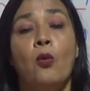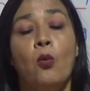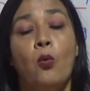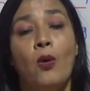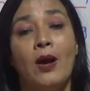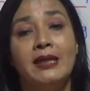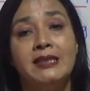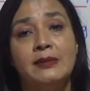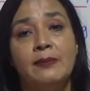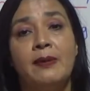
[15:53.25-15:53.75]

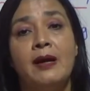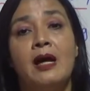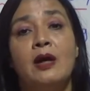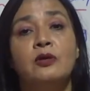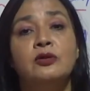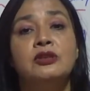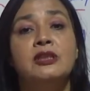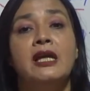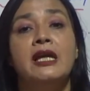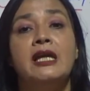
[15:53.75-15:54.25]
what
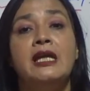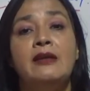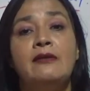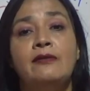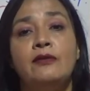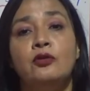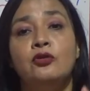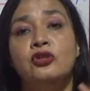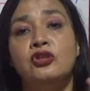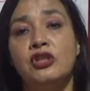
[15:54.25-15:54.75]
about
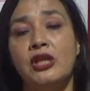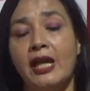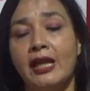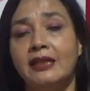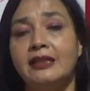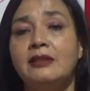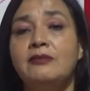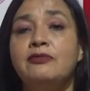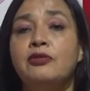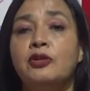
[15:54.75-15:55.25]
if you
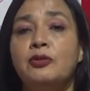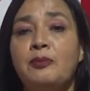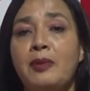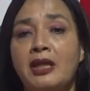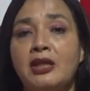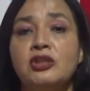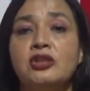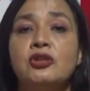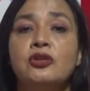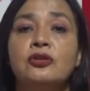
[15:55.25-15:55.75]
check the
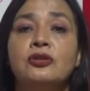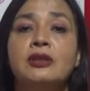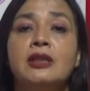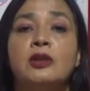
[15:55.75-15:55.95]
information